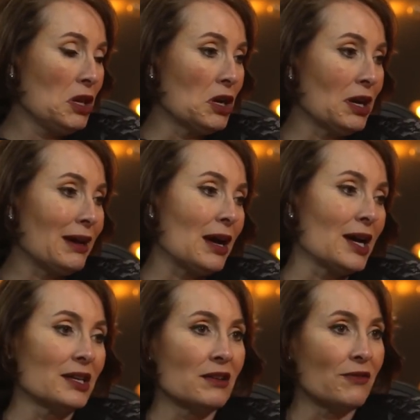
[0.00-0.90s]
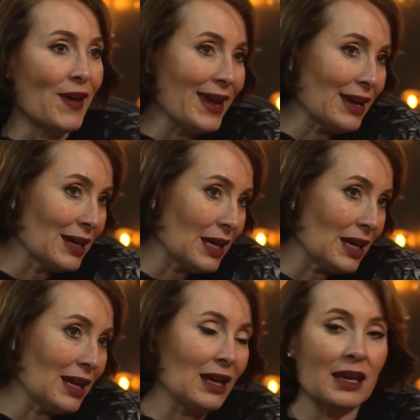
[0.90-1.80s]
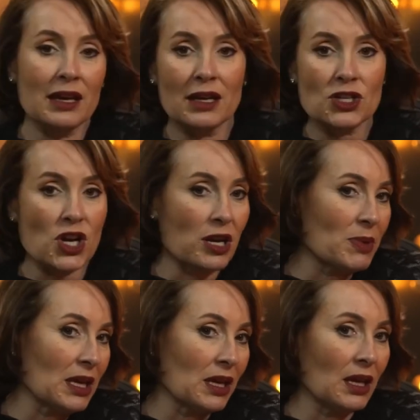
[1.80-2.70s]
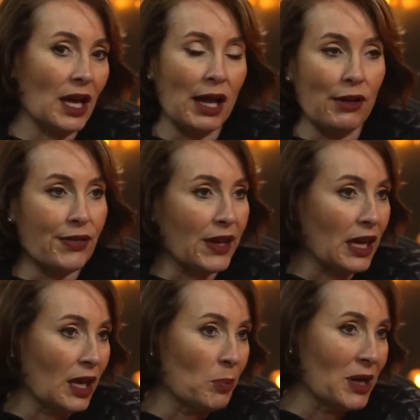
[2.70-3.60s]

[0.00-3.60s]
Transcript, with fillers: you know, kind of vaguely trying to be healthy,